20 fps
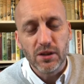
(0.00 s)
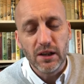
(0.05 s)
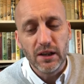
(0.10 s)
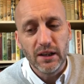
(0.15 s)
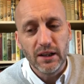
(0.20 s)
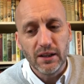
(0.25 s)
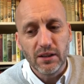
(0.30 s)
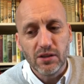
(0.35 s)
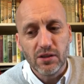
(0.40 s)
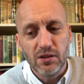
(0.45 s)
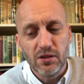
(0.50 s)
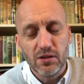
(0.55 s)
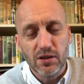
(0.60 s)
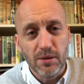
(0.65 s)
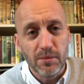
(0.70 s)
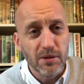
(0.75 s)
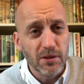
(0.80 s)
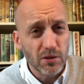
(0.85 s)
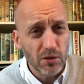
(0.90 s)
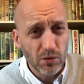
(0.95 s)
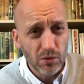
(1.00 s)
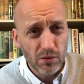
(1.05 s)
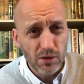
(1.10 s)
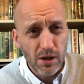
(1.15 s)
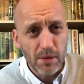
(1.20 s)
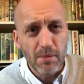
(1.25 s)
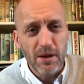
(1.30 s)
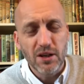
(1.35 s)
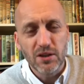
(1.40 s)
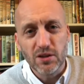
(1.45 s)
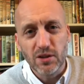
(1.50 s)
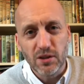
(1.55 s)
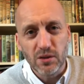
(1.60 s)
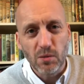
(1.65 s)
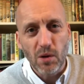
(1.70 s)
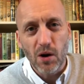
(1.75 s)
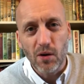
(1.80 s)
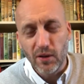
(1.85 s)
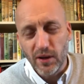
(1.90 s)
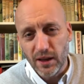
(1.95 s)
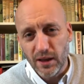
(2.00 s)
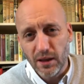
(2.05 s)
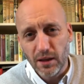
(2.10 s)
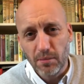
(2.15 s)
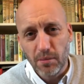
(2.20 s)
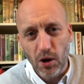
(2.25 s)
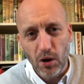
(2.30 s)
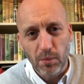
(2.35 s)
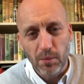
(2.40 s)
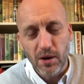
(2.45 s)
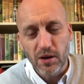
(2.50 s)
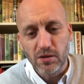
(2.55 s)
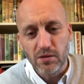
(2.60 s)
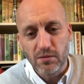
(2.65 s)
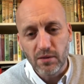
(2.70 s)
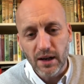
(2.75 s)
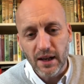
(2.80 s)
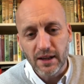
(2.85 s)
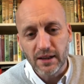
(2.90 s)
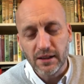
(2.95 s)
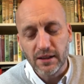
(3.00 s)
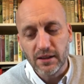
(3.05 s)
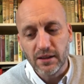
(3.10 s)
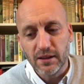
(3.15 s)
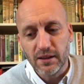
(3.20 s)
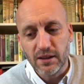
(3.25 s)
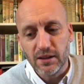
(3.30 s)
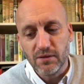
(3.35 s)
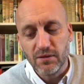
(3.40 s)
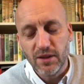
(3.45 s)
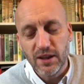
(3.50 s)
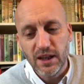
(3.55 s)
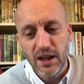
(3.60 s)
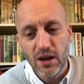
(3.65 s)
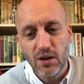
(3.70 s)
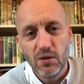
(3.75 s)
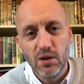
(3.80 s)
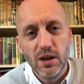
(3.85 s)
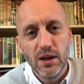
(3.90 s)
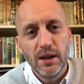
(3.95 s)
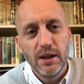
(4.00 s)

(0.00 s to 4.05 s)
links to some of the tools I mentioned as well in the blog post related to this video.